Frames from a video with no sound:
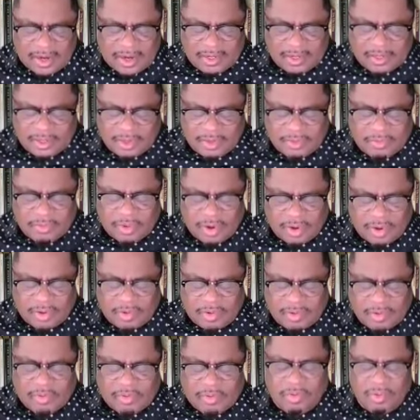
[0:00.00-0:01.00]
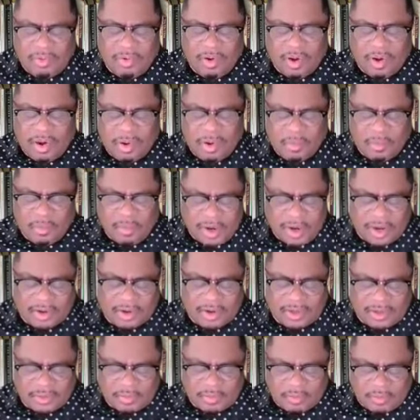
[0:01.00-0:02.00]
and you are who we
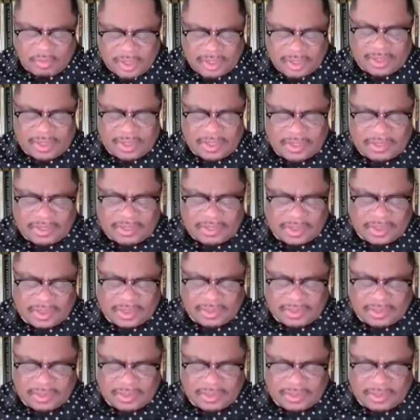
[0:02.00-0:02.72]
are to witness